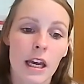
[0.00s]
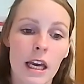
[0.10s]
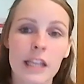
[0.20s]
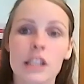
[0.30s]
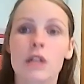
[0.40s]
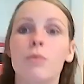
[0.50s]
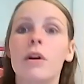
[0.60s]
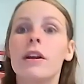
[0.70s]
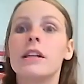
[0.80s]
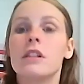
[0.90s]
Eastern
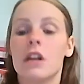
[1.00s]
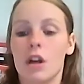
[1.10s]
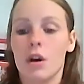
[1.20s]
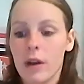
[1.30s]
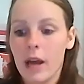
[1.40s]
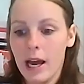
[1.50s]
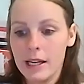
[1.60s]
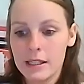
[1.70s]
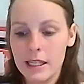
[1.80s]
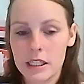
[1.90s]
woodlands are known
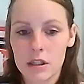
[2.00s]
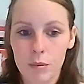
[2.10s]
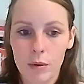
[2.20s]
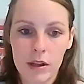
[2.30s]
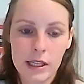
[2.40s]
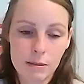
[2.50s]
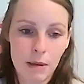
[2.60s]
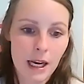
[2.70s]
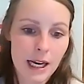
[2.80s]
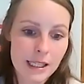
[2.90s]
as Eastern woodlands
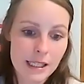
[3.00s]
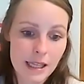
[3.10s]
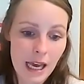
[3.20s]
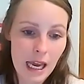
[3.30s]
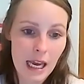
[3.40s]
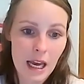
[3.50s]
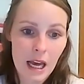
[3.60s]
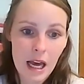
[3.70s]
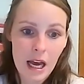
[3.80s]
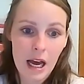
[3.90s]
because they
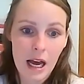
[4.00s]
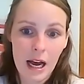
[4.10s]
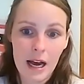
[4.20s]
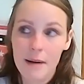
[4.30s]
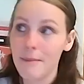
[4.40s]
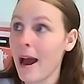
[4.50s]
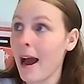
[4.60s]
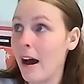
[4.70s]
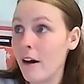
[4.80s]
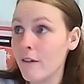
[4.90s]

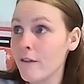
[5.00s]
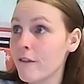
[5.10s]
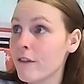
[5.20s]
have,